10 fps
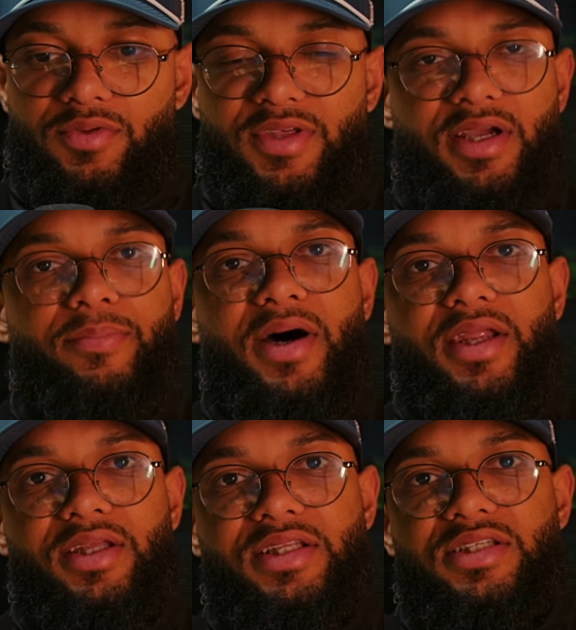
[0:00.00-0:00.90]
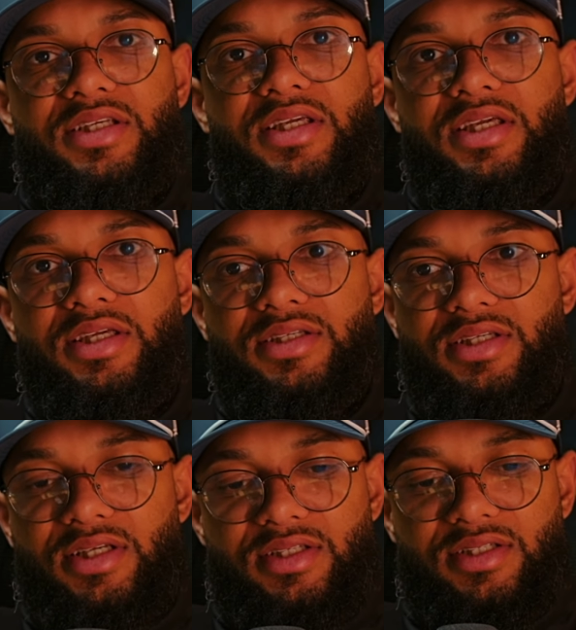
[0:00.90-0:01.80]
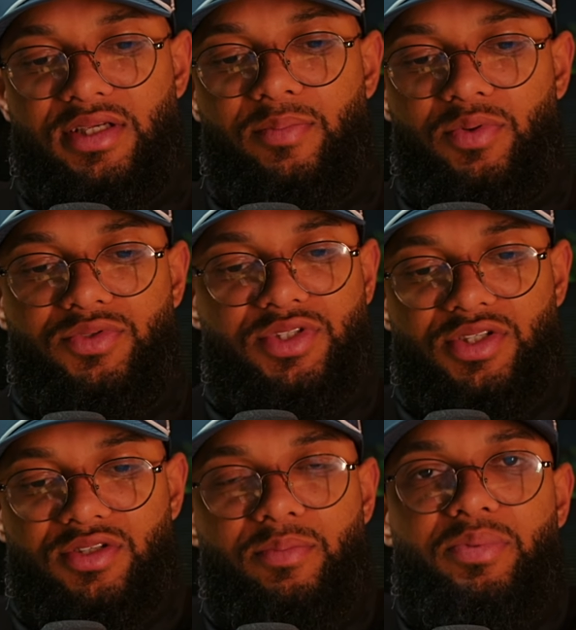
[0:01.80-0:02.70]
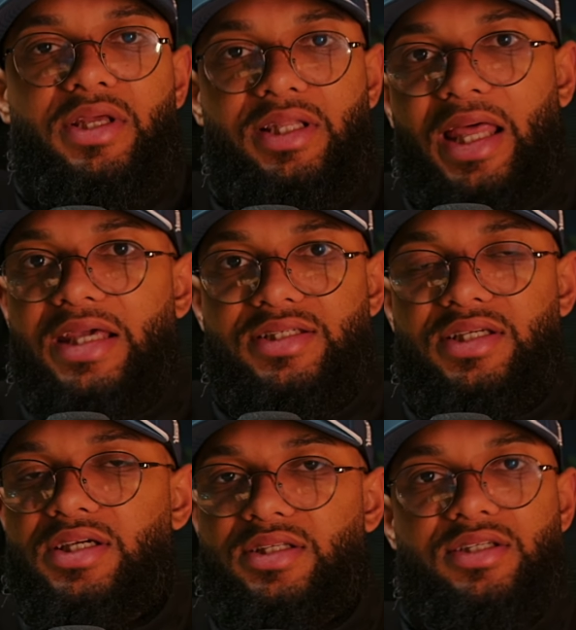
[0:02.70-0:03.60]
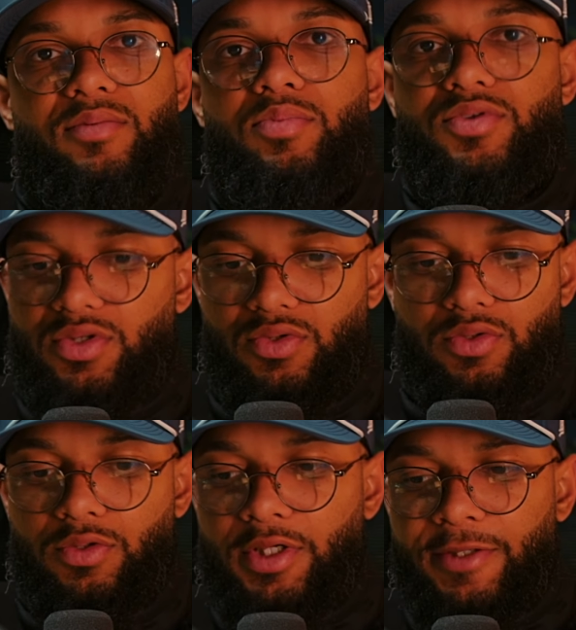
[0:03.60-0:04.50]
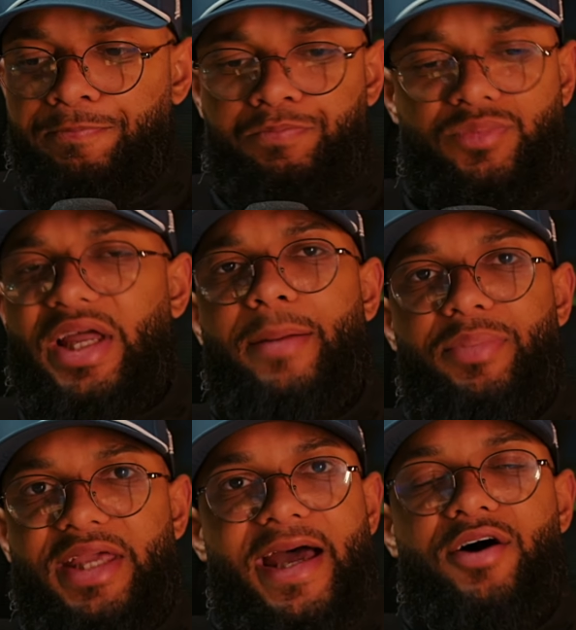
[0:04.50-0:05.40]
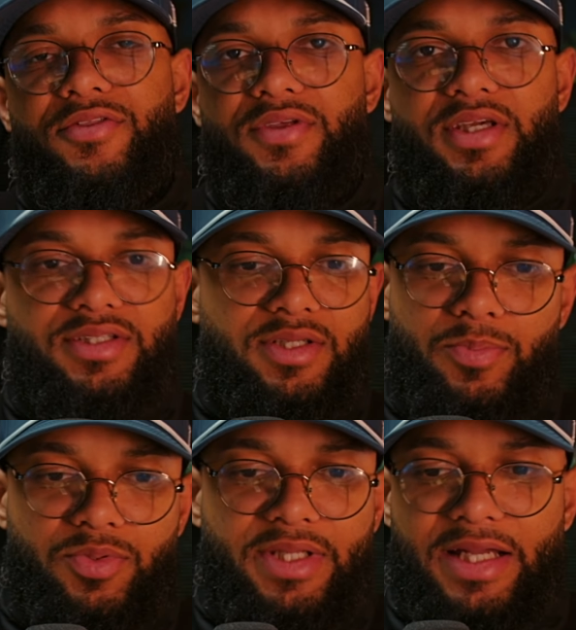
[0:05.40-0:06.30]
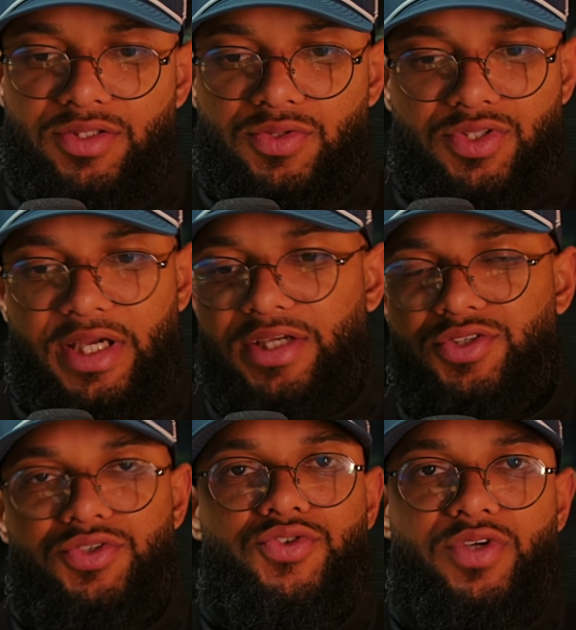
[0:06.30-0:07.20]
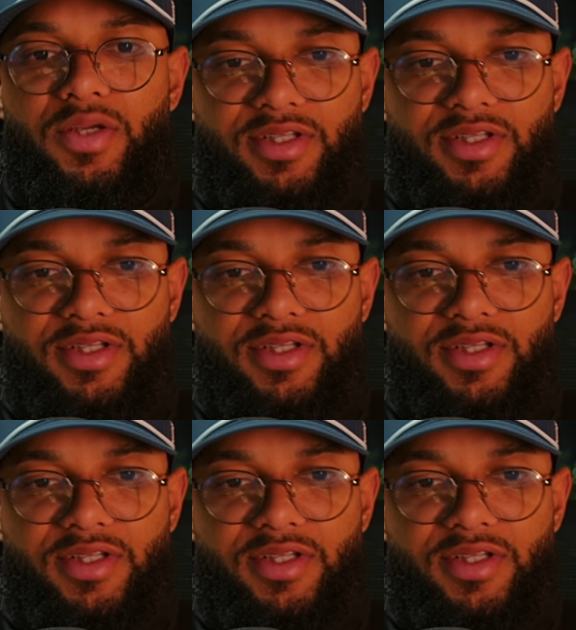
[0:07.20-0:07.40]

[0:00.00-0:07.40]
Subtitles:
Think about it. It's easy. It's simple just to be lazy. It's simple to not be healthy. It's simple not to chase your dream.